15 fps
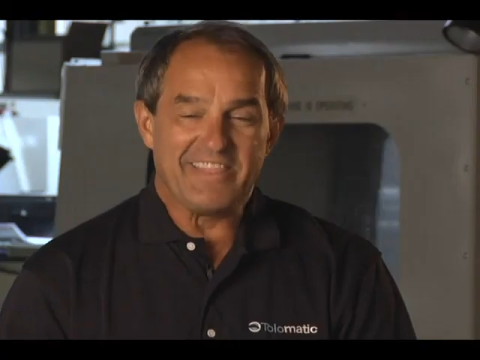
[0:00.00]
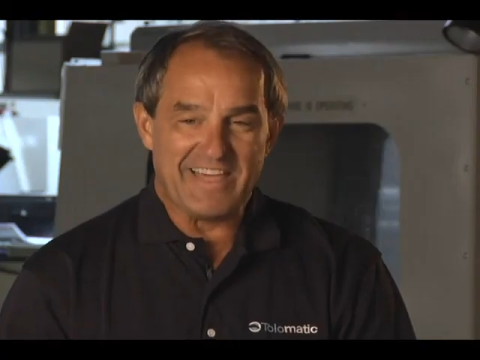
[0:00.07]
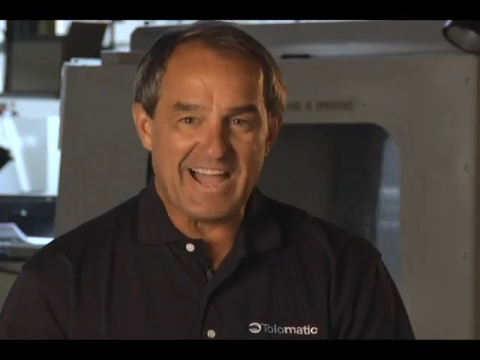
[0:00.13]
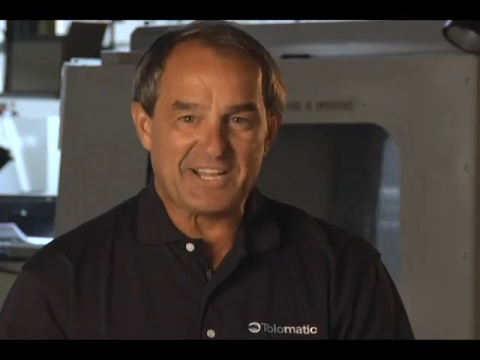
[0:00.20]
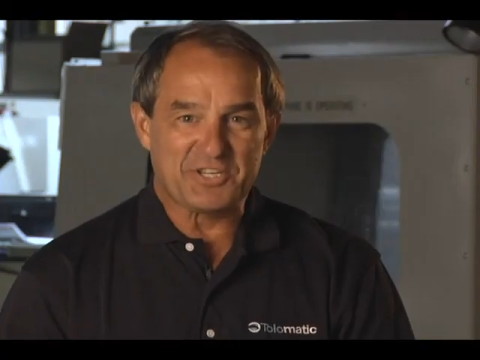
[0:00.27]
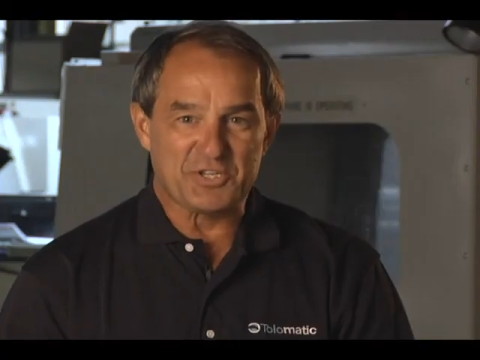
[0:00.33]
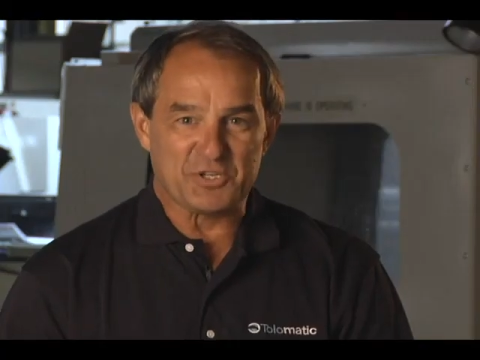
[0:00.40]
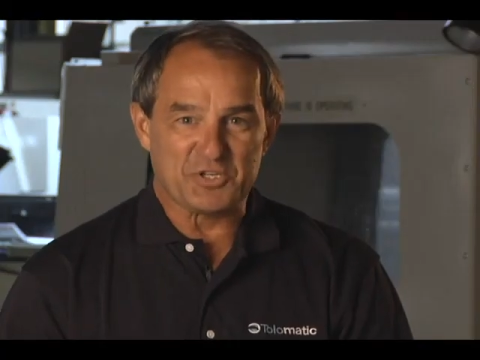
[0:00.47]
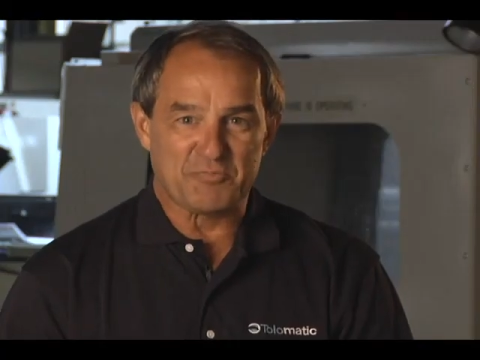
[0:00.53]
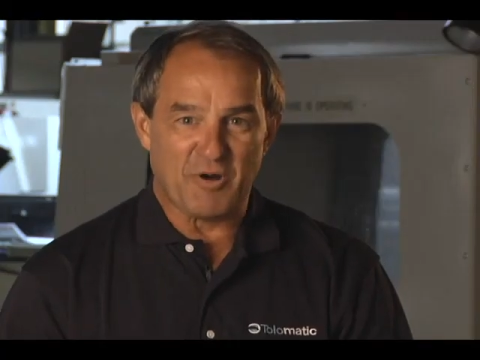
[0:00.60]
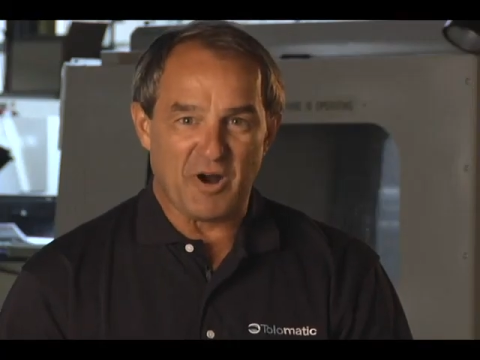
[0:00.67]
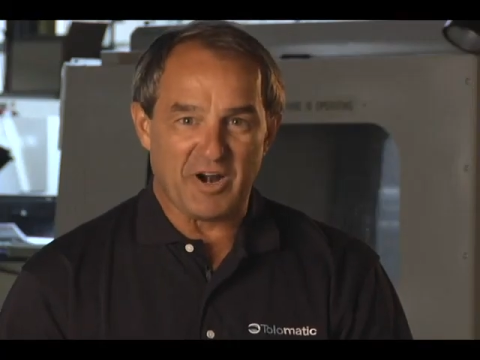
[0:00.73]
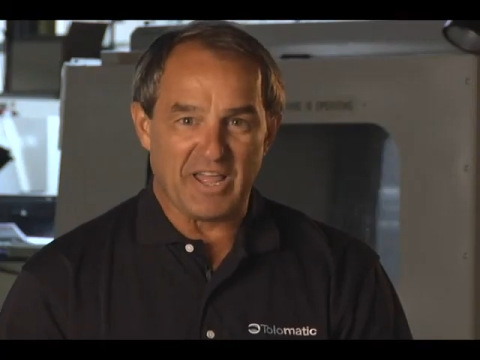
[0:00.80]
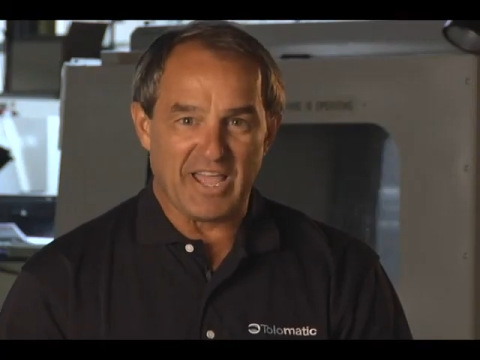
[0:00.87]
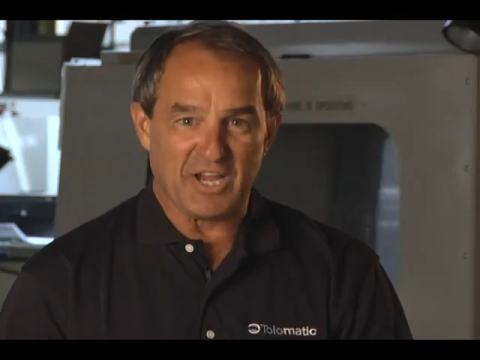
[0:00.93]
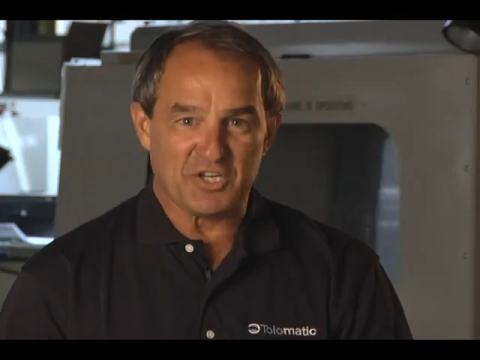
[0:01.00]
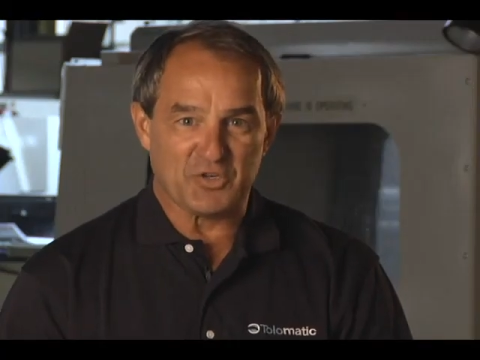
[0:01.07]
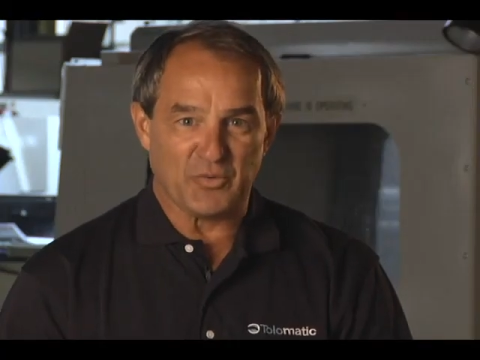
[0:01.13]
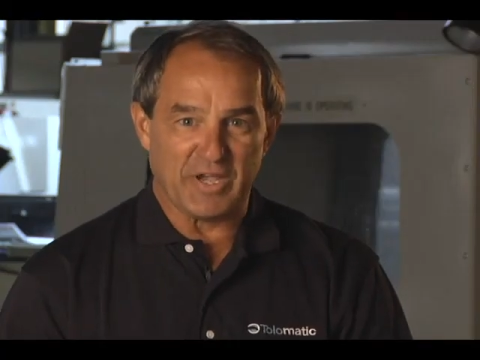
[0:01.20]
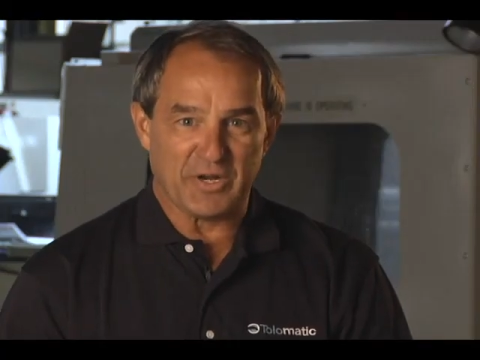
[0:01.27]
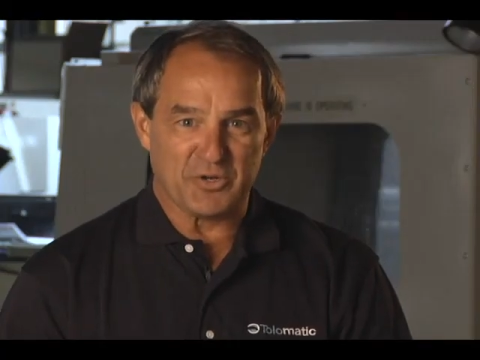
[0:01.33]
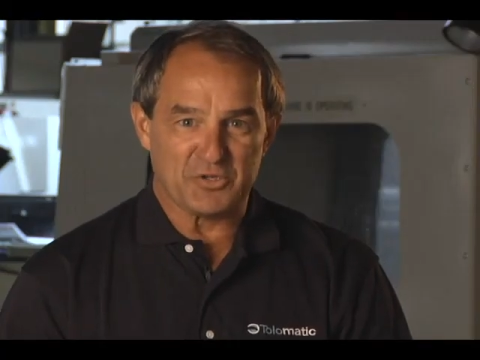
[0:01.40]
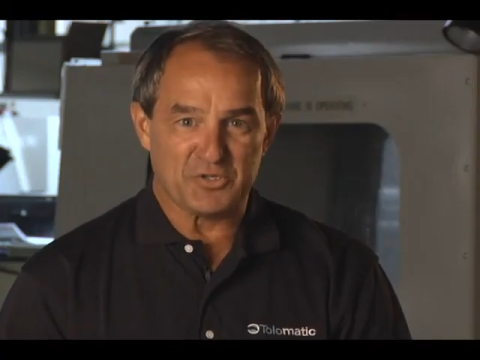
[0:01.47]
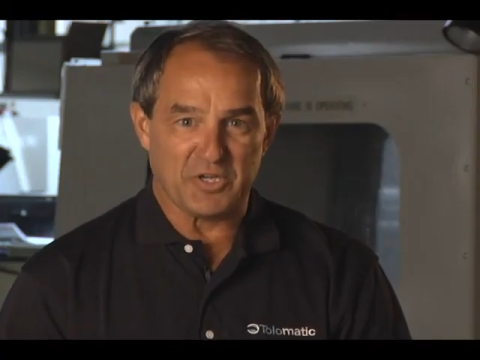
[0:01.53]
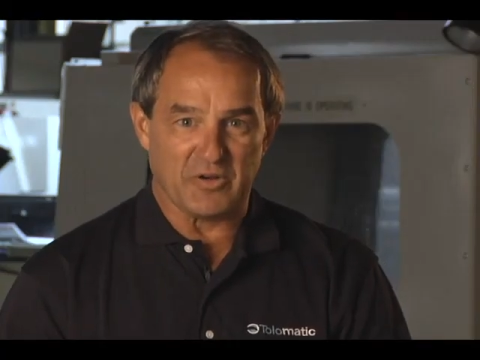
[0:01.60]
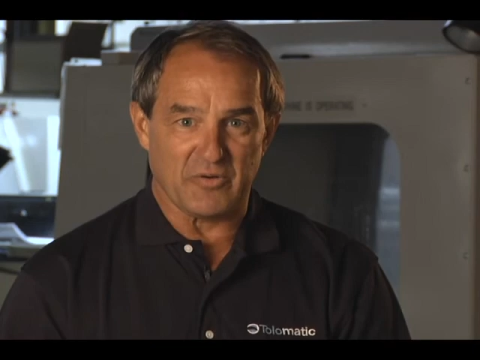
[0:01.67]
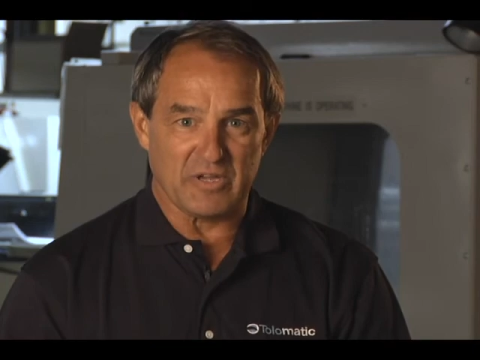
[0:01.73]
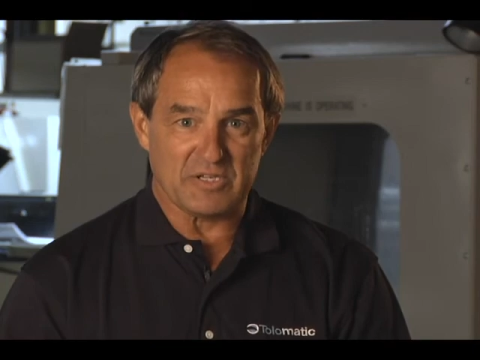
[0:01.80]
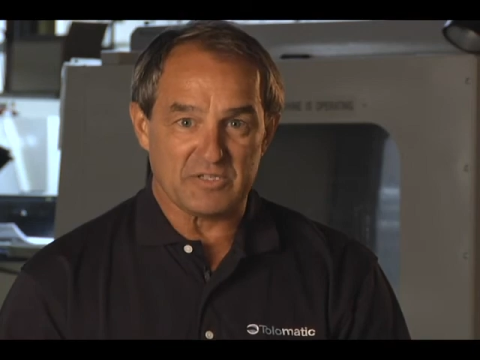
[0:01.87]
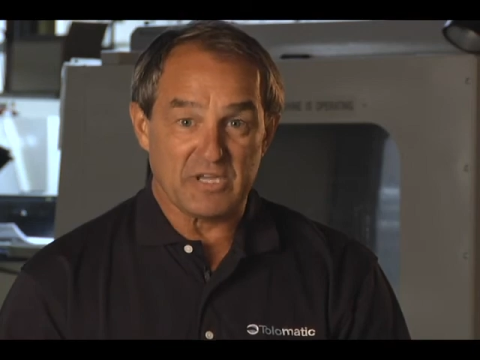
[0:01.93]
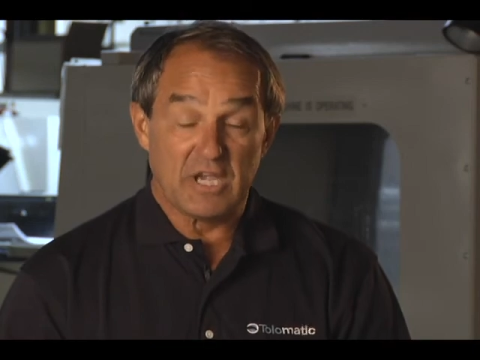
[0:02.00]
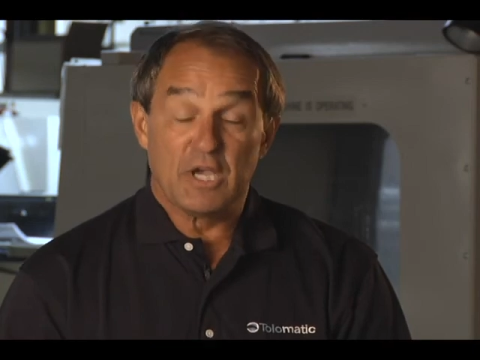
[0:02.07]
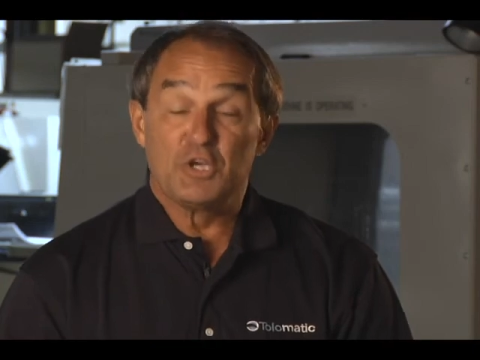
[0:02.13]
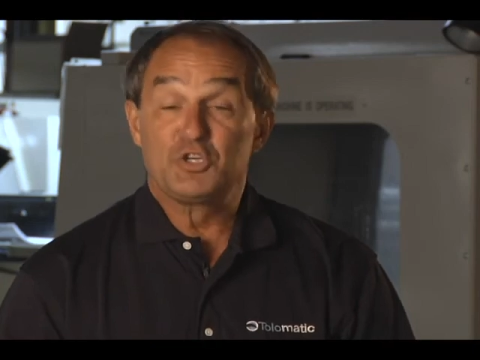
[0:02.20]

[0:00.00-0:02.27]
That's the Smart Actuator series.